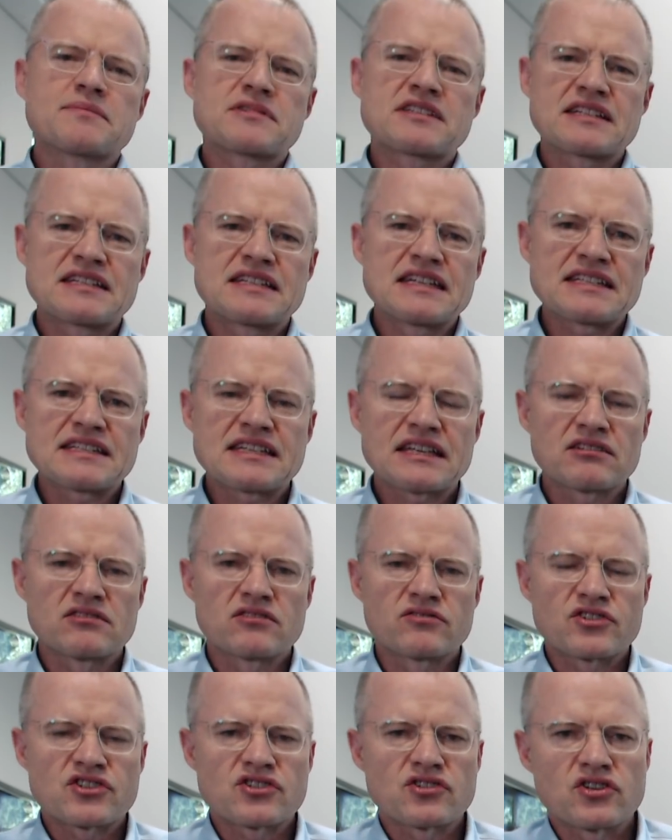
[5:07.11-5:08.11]
statistical
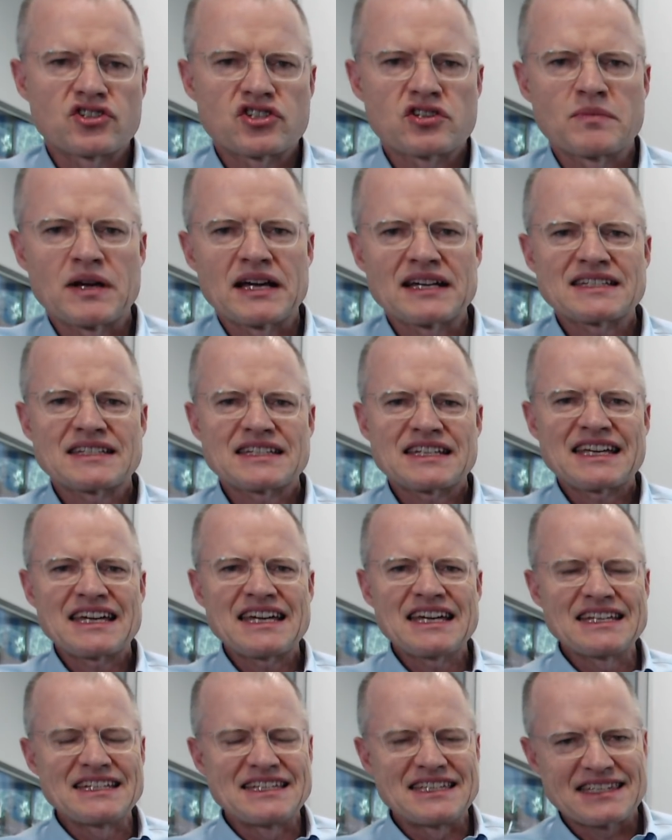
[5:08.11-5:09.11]
research amongst
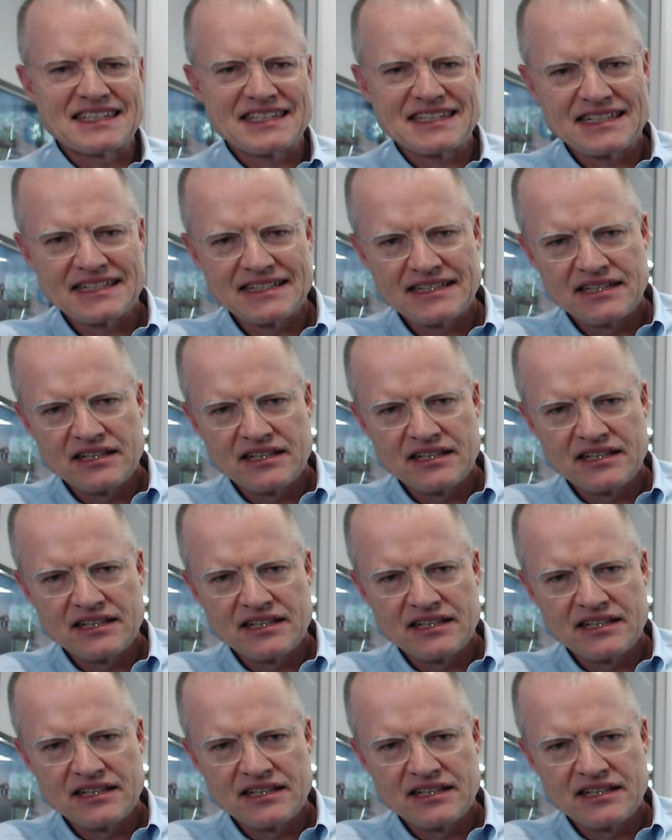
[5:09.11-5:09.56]
kids